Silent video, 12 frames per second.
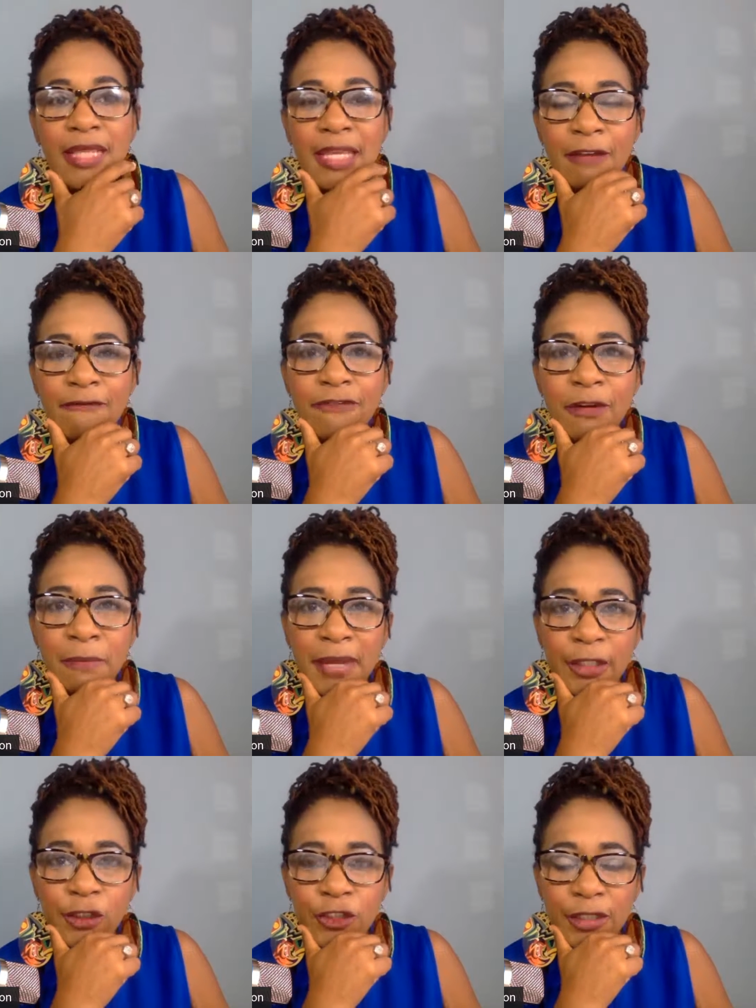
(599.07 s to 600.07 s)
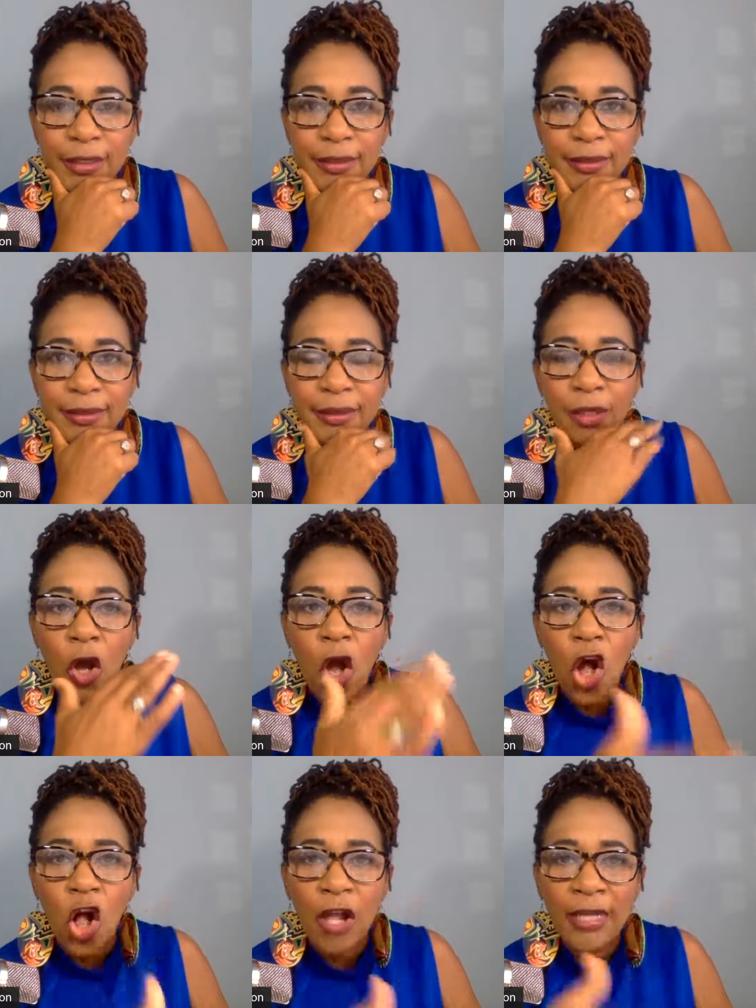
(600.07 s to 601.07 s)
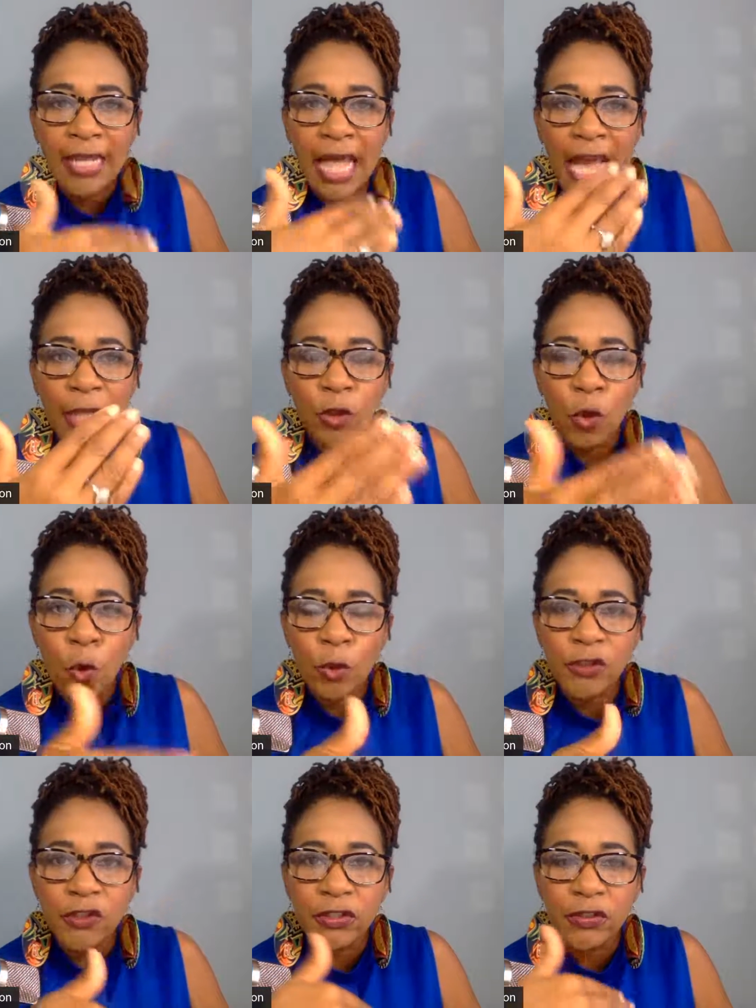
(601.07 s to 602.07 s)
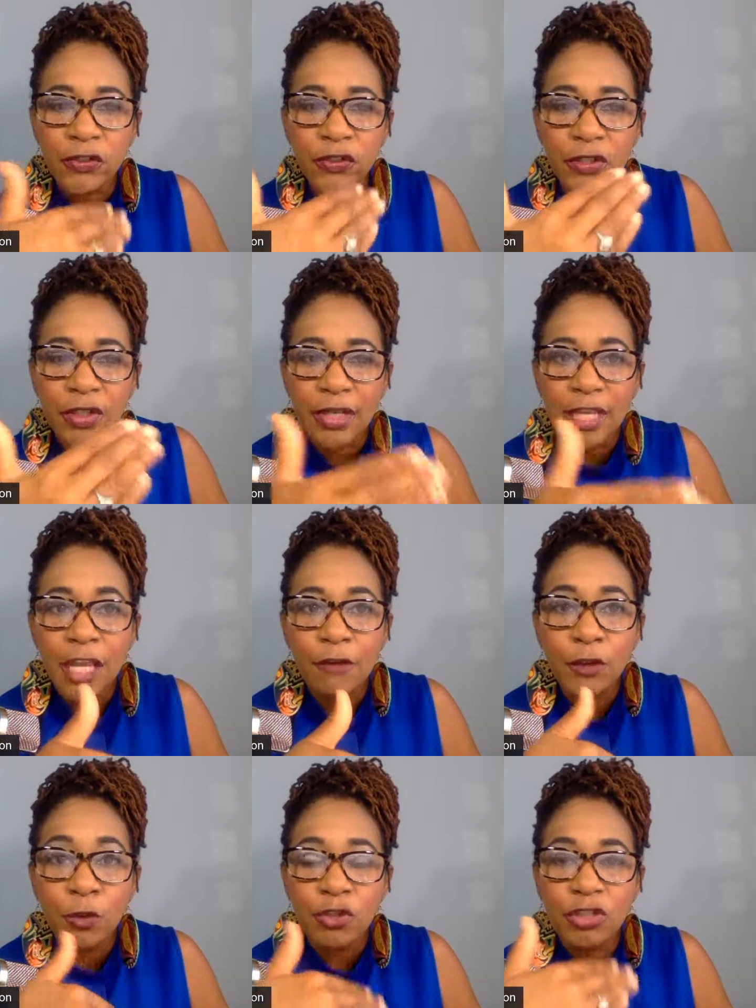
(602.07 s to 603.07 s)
Information, online courses, if you